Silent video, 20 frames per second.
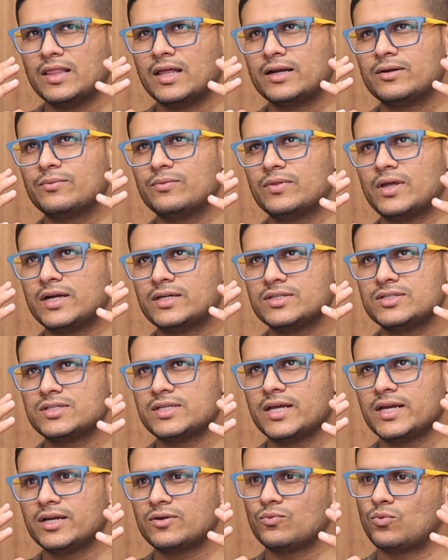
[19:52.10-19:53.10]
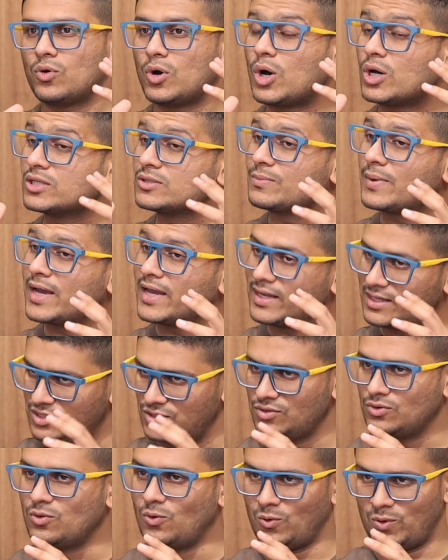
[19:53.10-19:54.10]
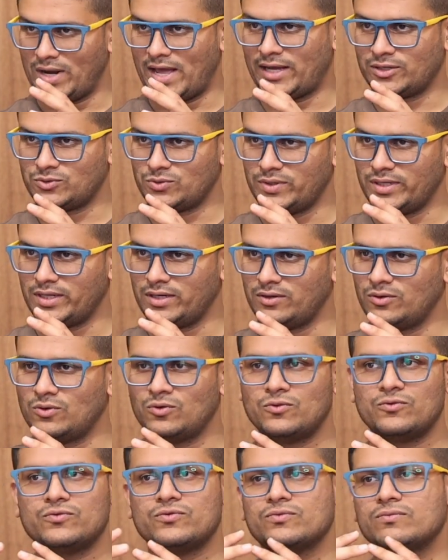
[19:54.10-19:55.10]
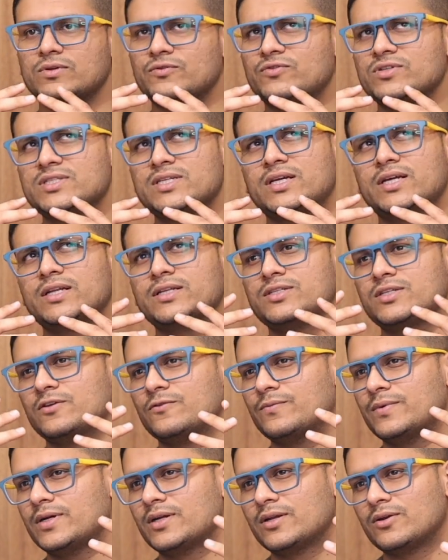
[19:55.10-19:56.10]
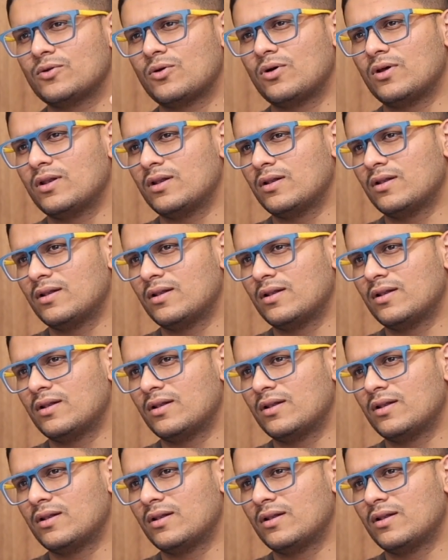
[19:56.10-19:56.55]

That state was my goal actually. No physical achievement and all.